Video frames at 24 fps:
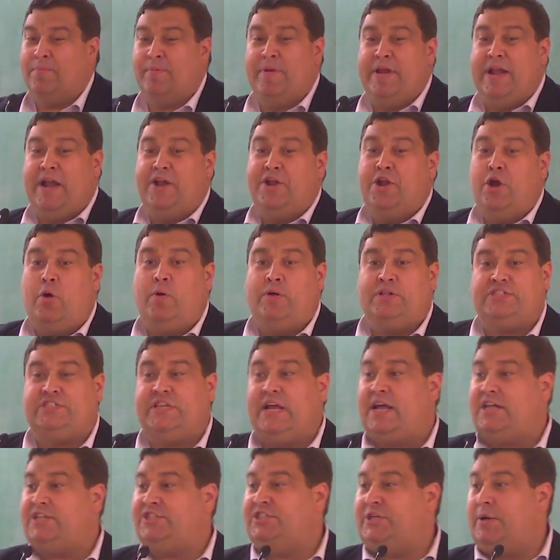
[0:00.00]
I mean, I know it's
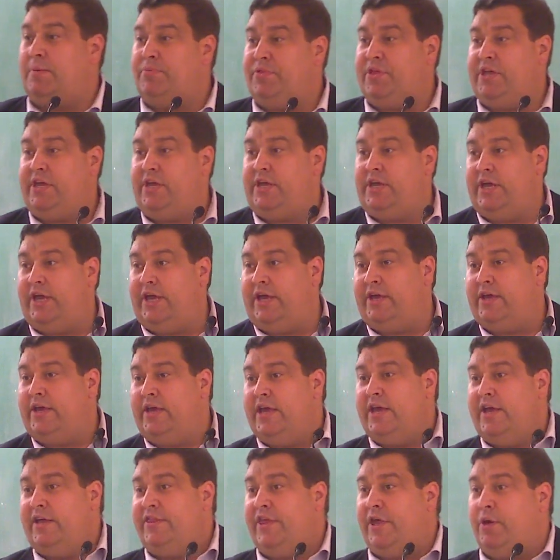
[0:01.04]
not something
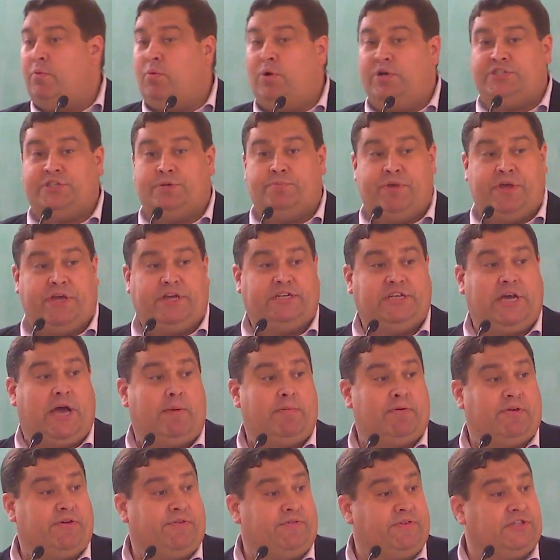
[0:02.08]
that was a big
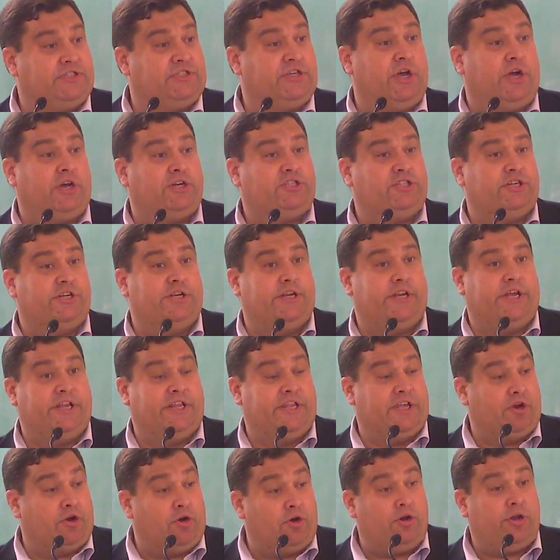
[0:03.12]
topic of discussion in
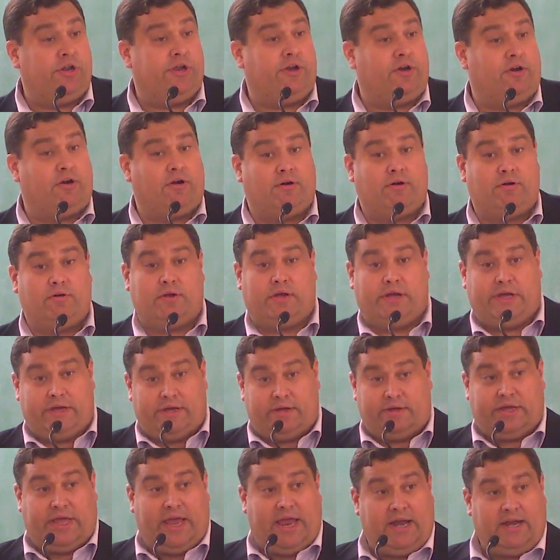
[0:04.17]
the earlier
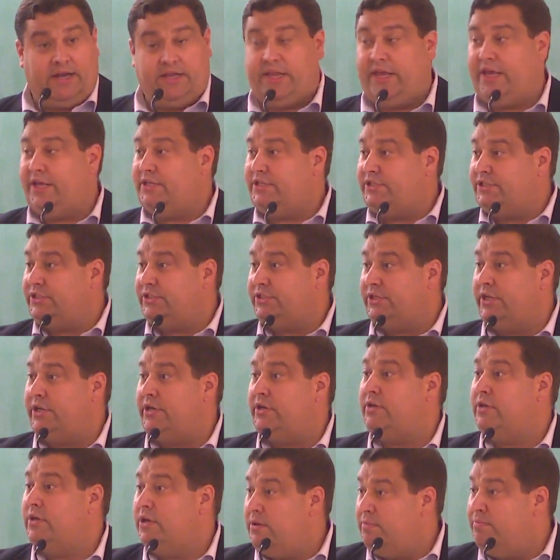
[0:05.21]
candidates'
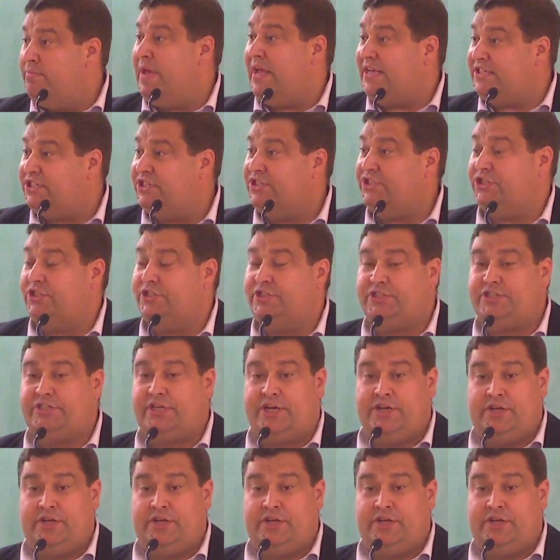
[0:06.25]
messages.